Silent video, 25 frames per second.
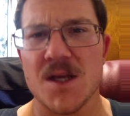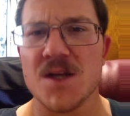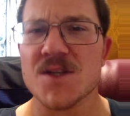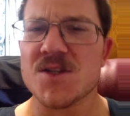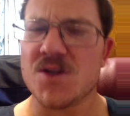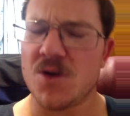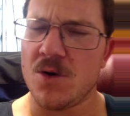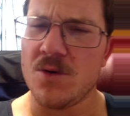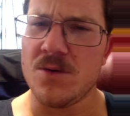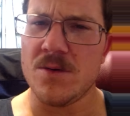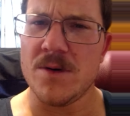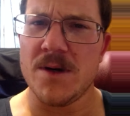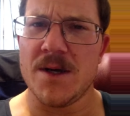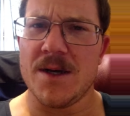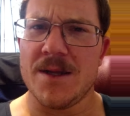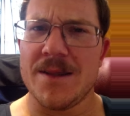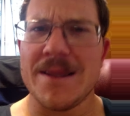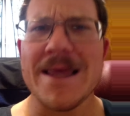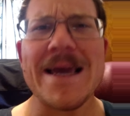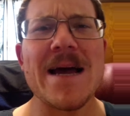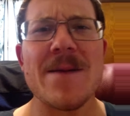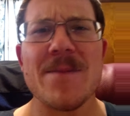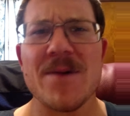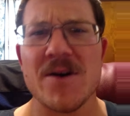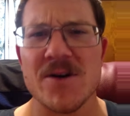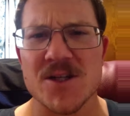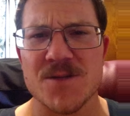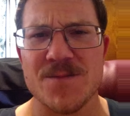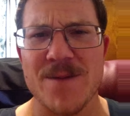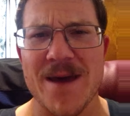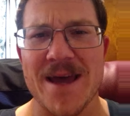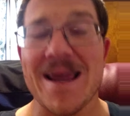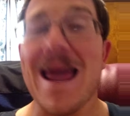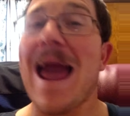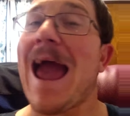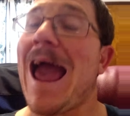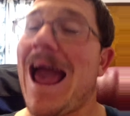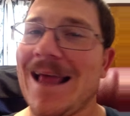So they got my
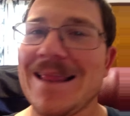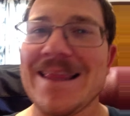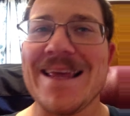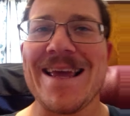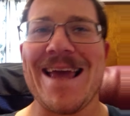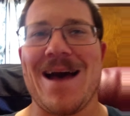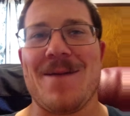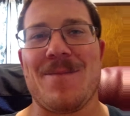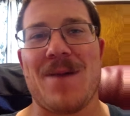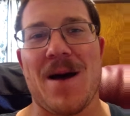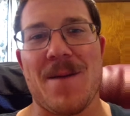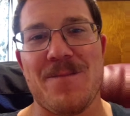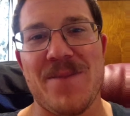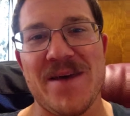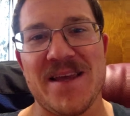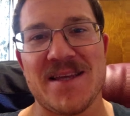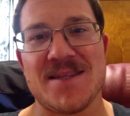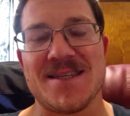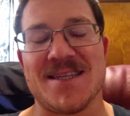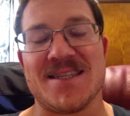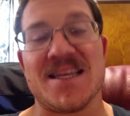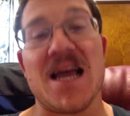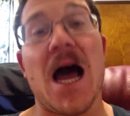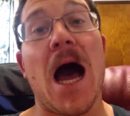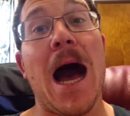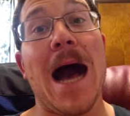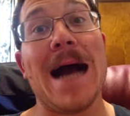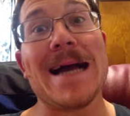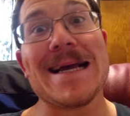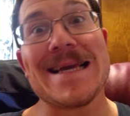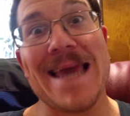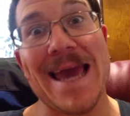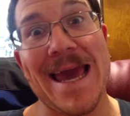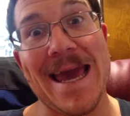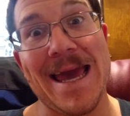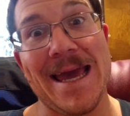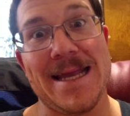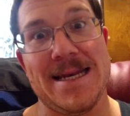respect and they got my business
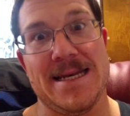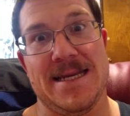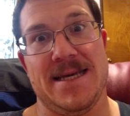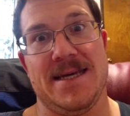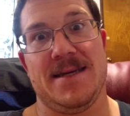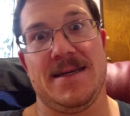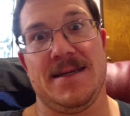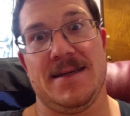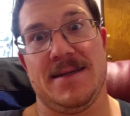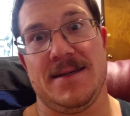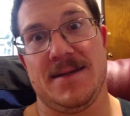again.